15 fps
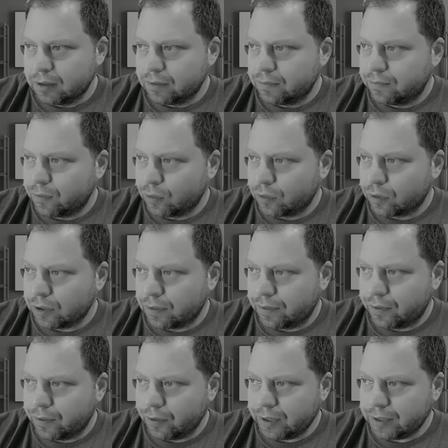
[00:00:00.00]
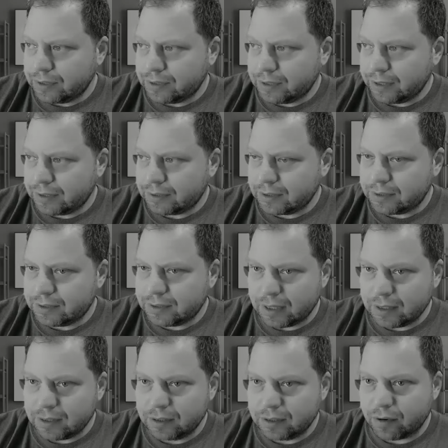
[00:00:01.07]
for
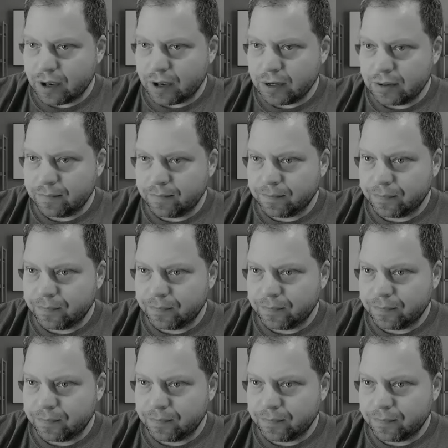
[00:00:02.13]
36-cent credit.